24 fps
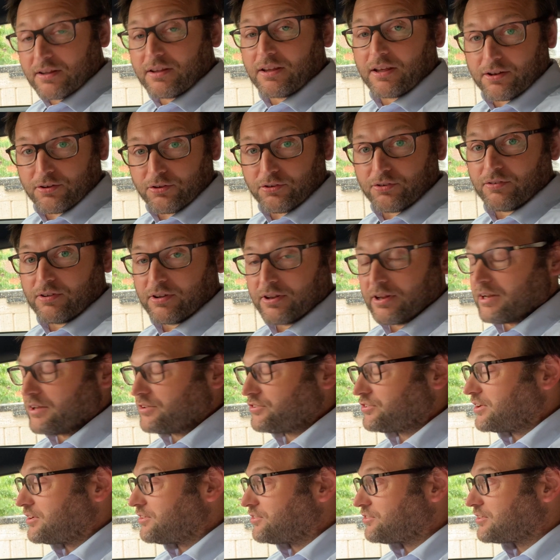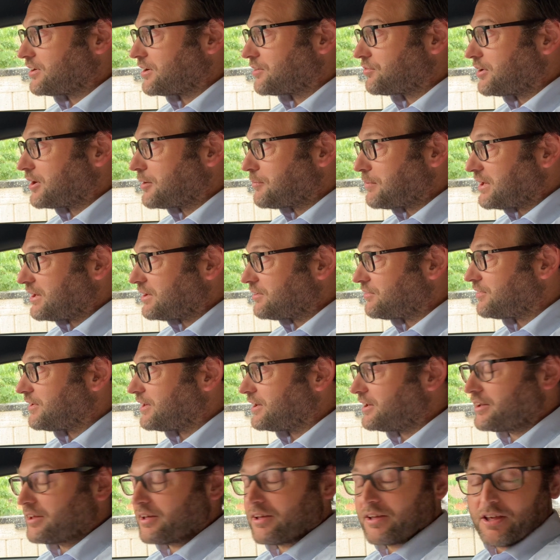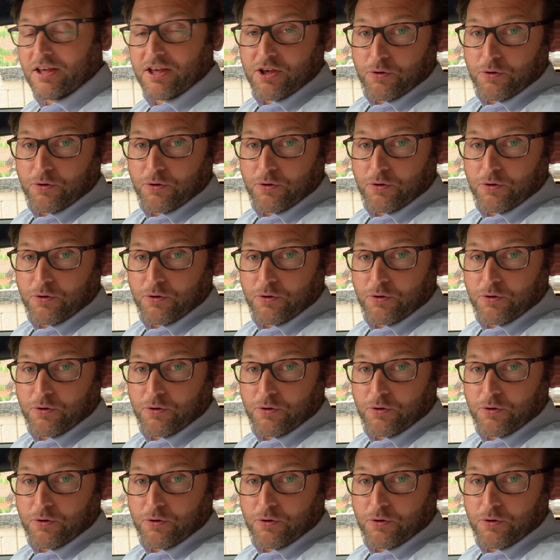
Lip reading: Yeah, nearly said Discovery, I meant Defender.